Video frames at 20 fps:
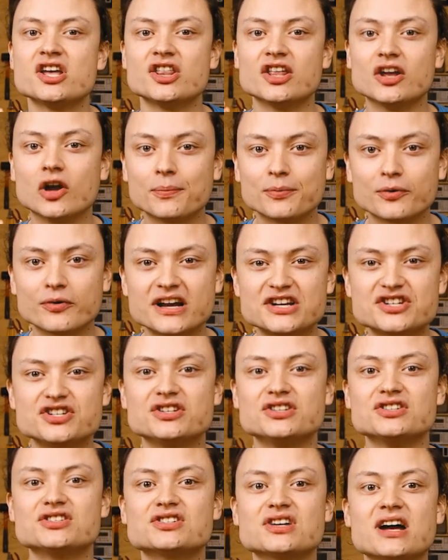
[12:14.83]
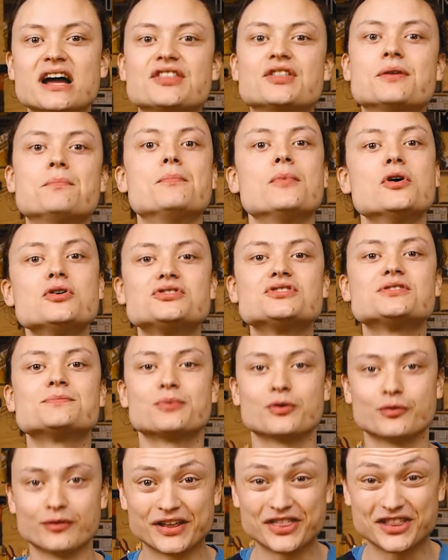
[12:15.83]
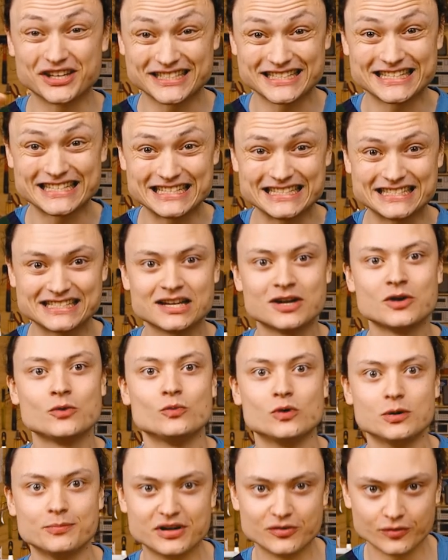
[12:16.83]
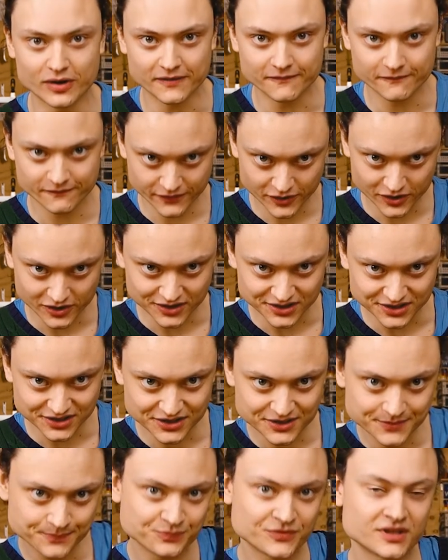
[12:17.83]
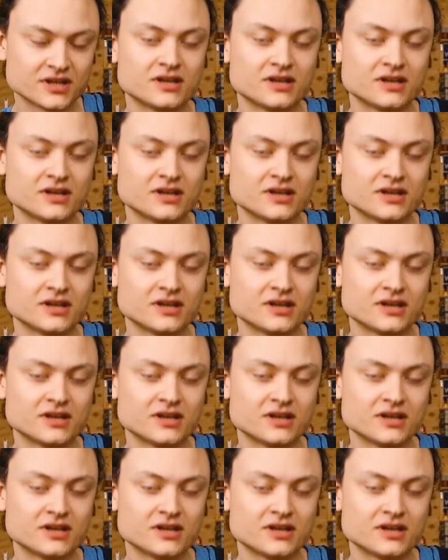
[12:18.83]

the operation inside the most parentheses will be run first.